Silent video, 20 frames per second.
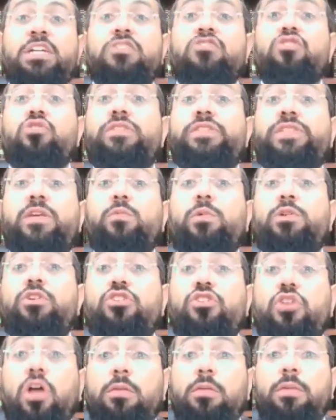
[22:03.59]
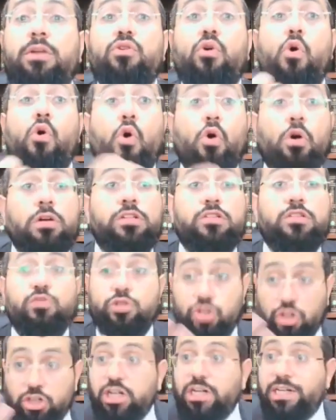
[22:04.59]
So you see, when you're talking about the horns,
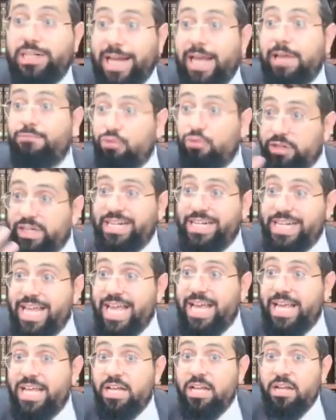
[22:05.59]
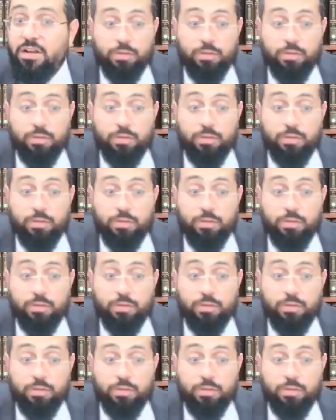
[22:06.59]
which are karnaim or karne,